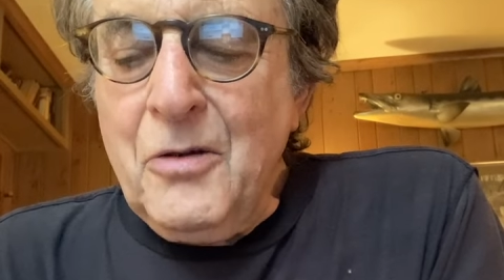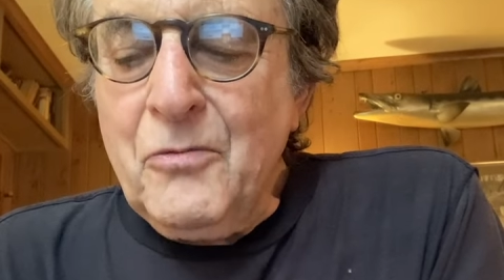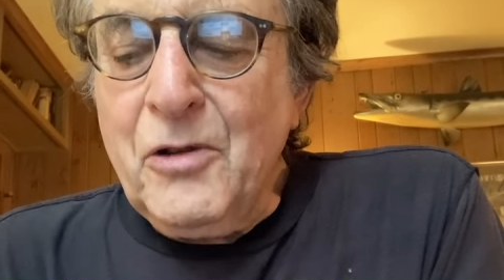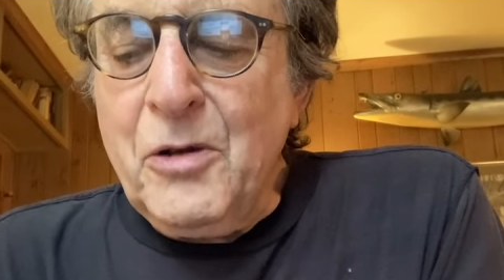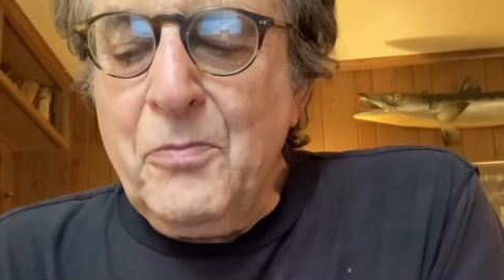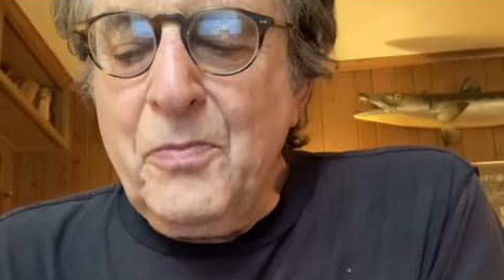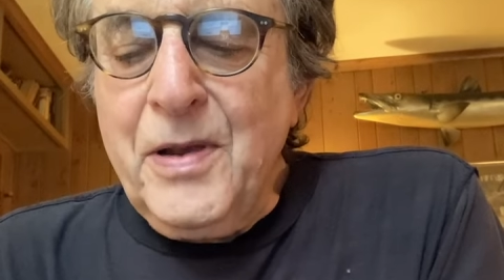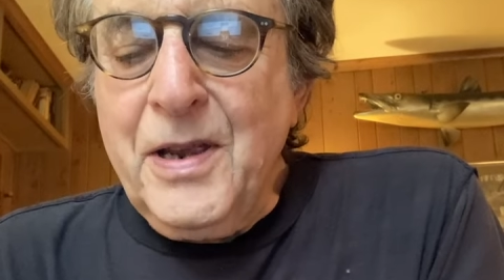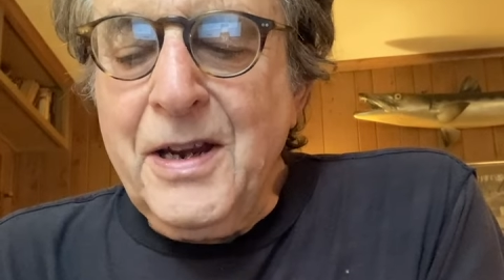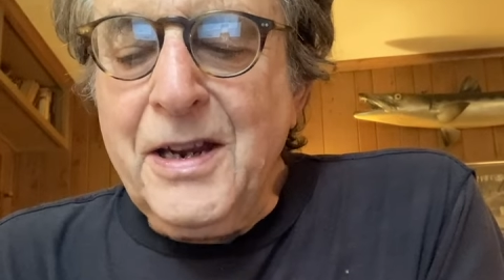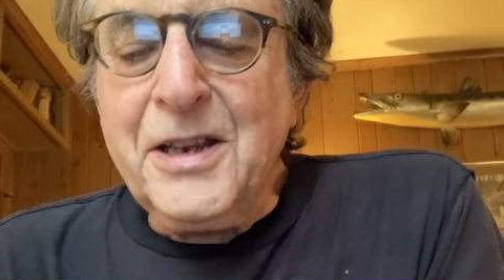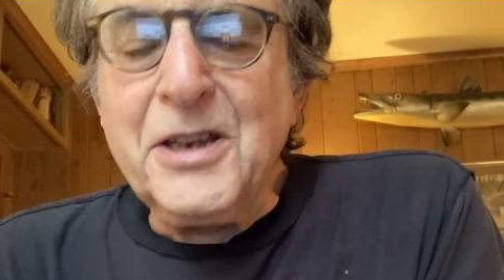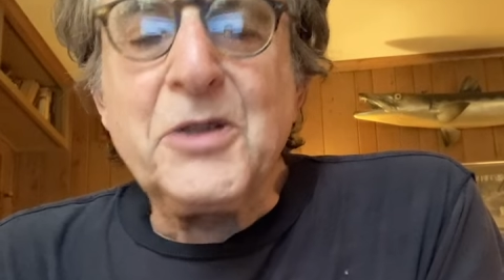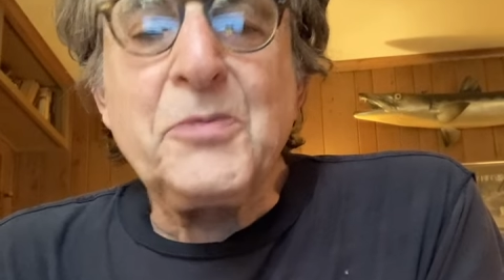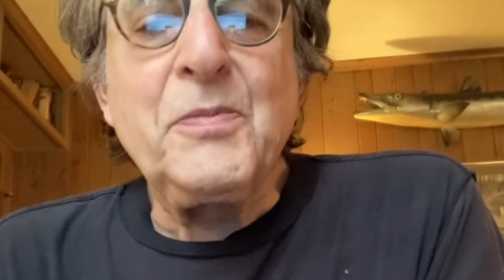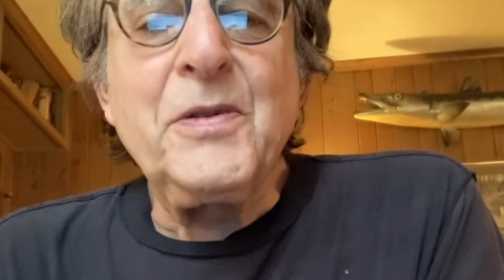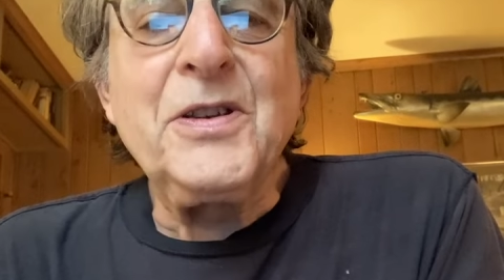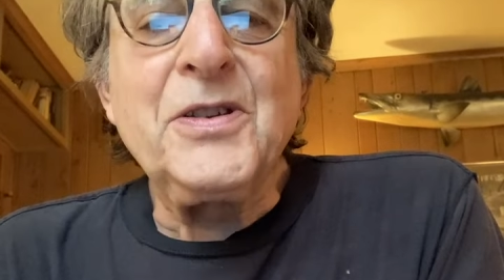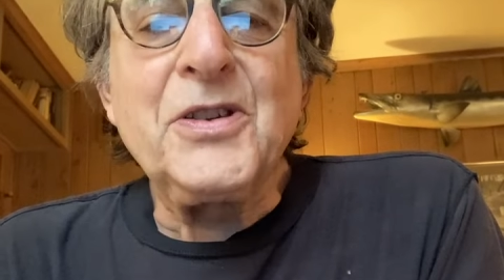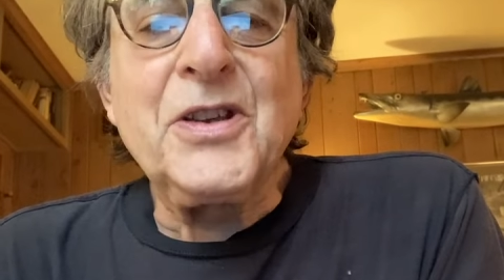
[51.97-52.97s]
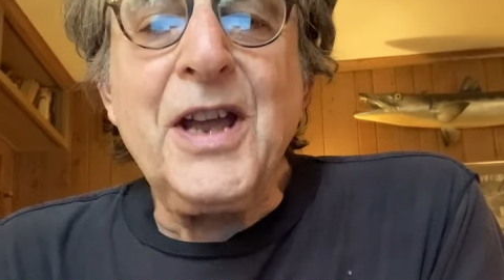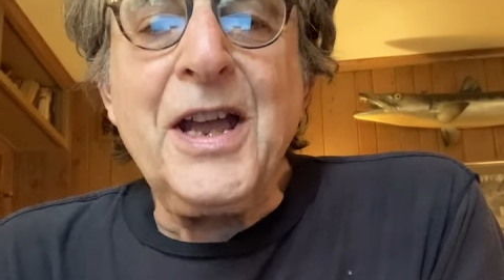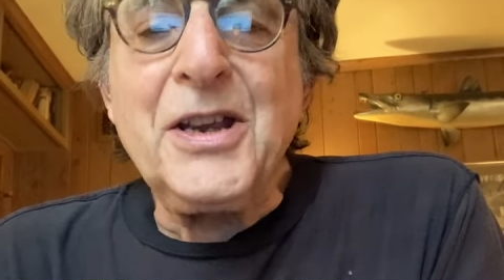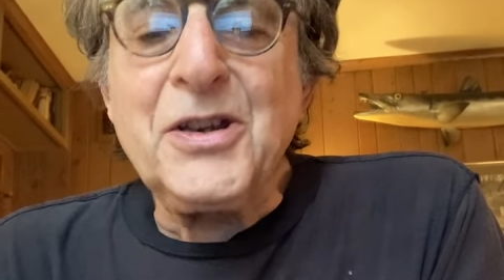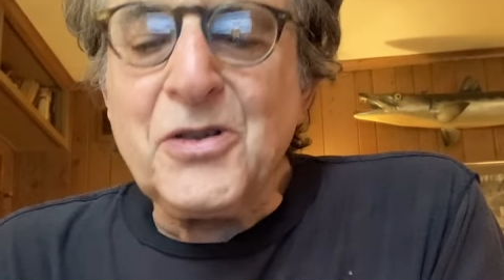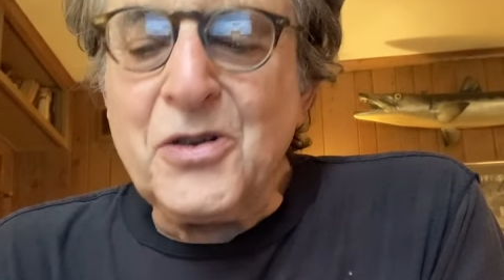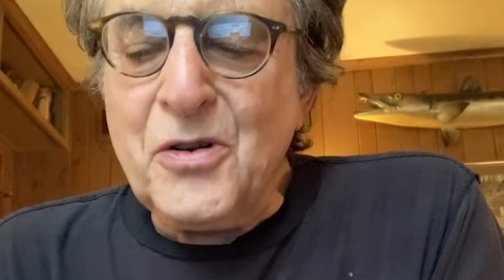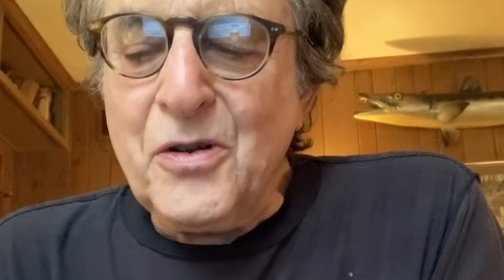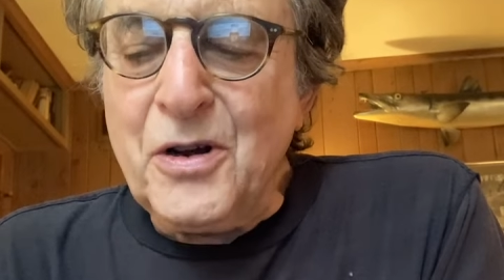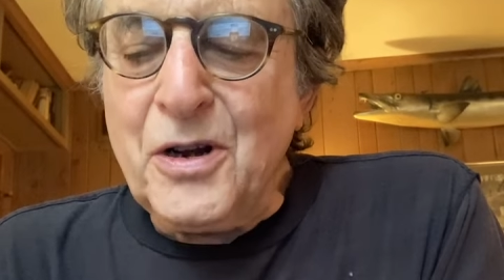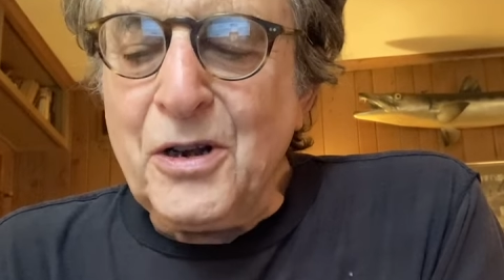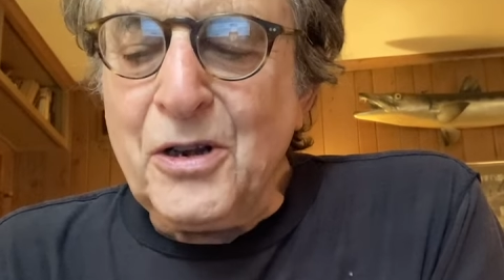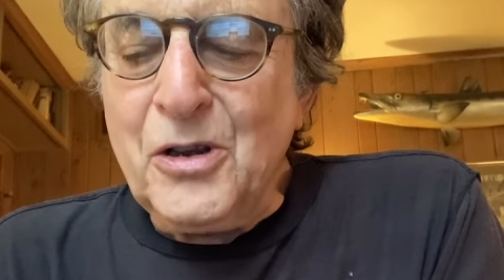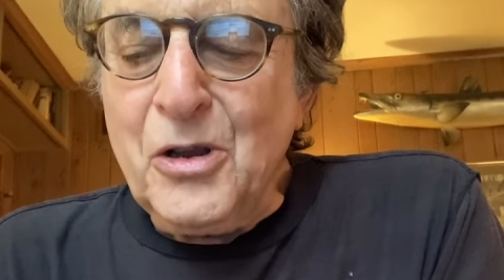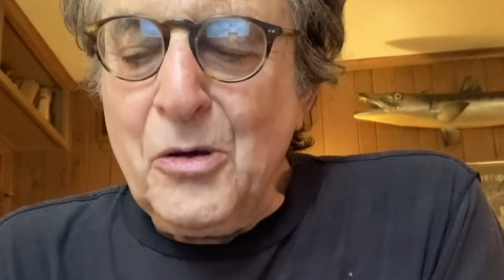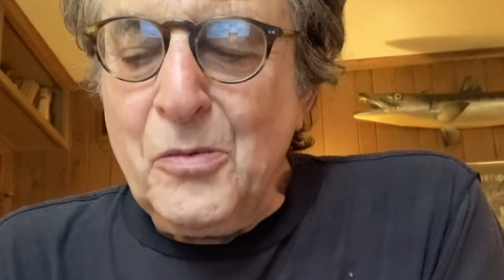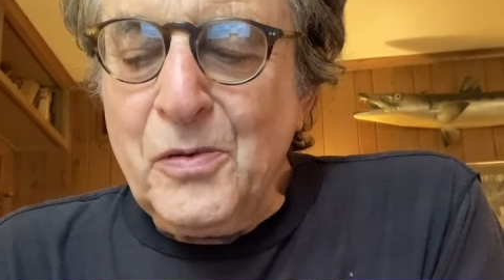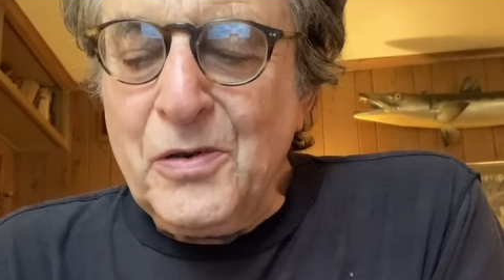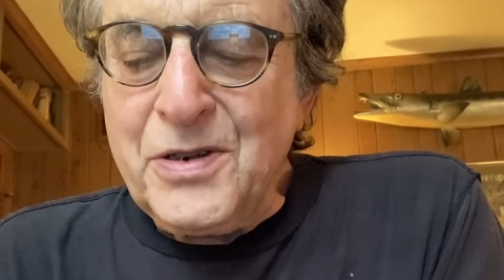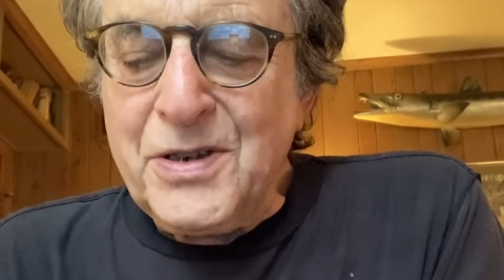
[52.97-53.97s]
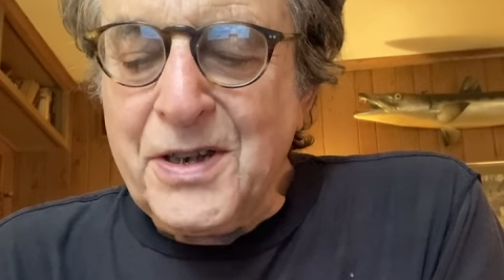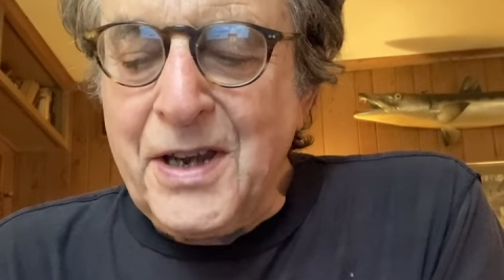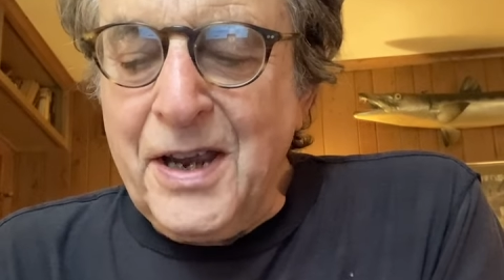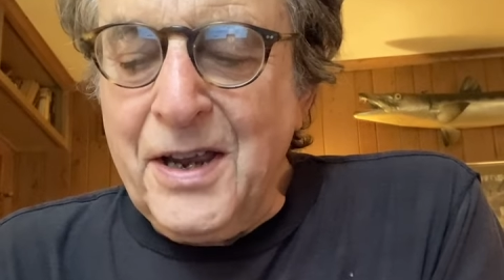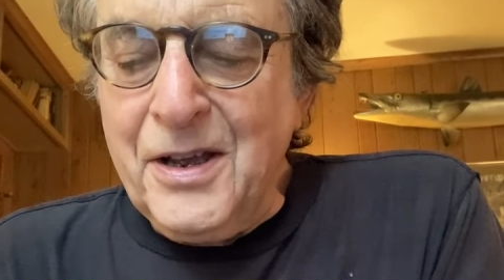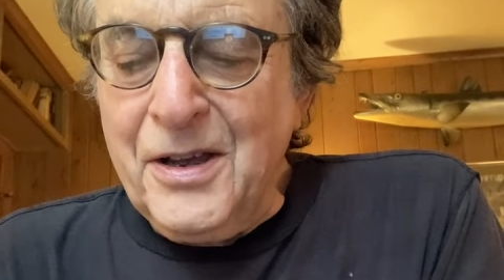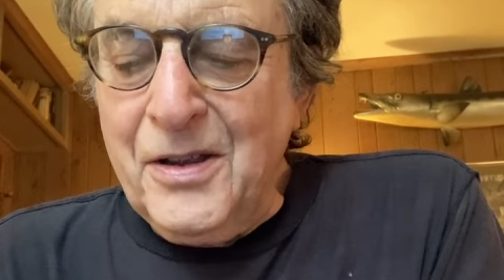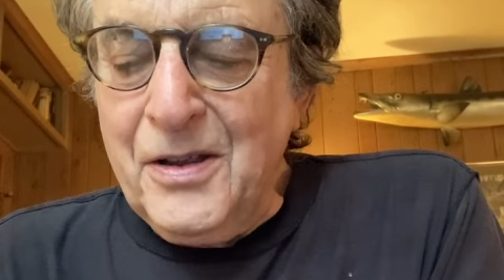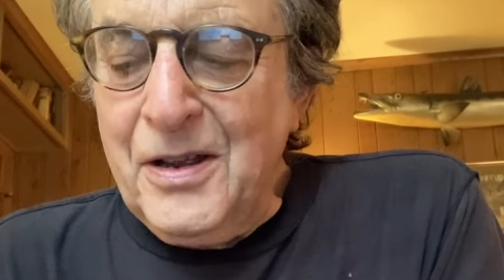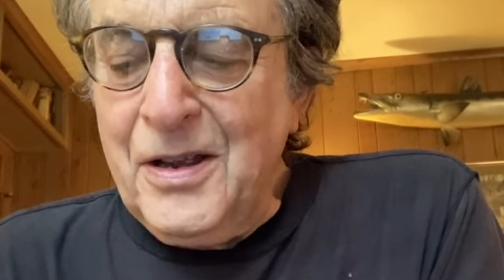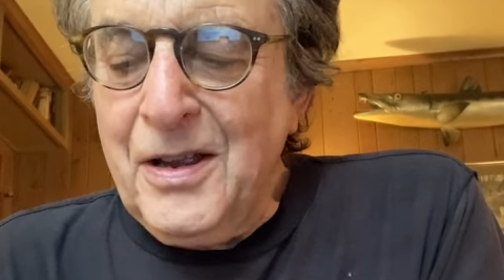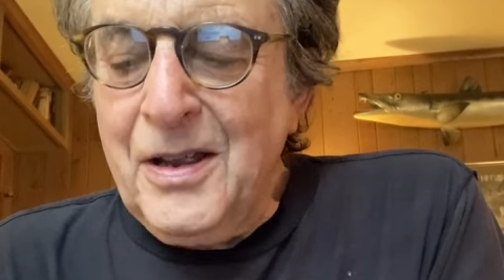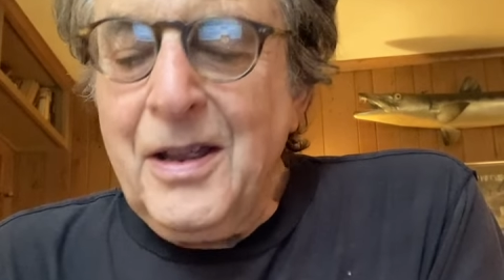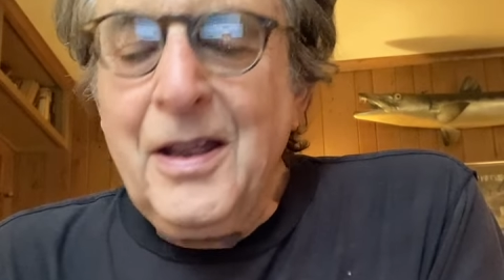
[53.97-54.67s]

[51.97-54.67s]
repeating speciation on a global scale,